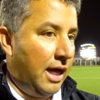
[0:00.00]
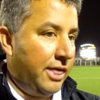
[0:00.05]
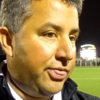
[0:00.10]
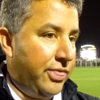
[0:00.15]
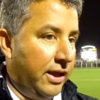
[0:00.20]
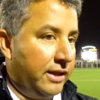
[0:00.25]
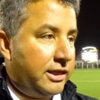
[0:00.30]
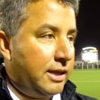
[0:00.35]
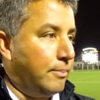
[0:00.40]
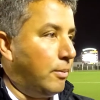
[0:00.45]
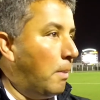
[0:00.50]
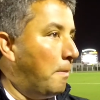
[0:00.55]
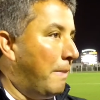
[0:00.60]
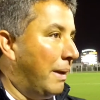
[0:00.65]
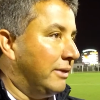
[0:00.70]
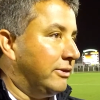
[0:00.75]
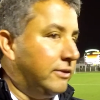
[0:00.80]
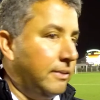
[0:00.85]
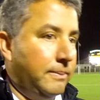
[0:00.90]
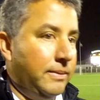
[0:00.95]
I think the
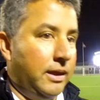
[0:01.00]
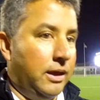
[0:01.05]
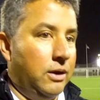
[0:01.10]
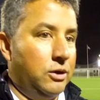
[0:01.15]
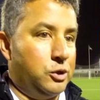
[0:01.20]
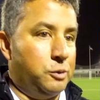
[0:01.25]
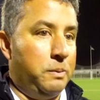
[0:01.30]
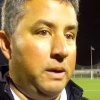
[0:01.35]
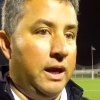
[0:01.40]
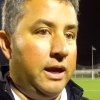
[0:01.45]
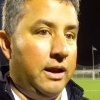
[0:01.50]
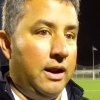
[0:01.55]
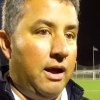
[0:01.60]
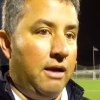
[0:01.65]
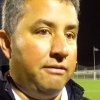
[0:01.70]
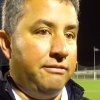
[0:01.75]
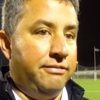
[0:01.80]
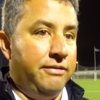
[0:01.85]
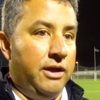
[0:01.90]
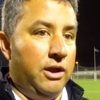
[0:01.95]
momentum that you're speaking
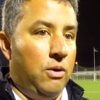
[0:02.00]
of,